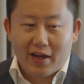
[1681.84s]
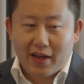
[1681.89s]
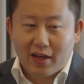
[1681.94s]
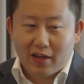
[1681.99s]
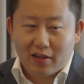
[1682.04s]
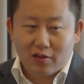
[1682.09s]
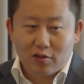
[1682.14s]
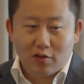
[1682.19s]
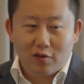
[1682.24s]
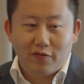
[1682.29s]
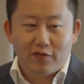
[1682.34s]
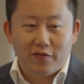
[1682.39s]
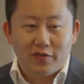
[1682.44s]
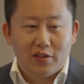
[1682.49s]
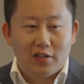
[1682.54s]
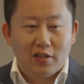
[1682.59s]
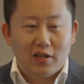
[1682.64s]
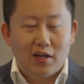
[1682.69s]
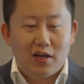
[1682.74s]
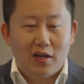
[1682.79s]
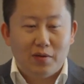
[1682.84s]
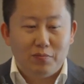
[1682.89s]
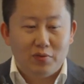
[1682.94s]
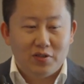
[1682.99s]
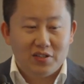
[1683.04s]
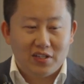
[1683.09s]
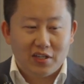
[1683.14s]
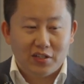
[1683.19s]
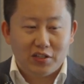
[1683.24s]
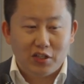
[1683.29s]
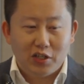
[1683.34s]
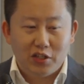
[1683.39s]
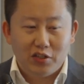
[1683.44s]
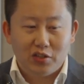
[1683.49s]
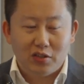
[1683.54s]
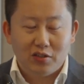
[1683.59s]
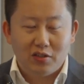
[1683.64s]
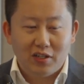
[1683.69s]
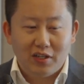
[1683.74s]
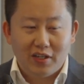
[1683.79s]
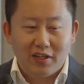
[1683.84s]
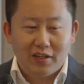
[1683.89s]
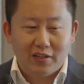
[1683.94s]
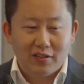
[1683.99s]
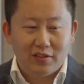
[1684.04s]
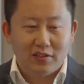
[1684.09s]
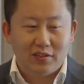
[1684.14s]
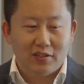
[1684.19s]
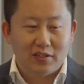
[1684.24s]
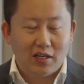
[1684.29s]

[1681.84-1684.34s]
end of the presentation, and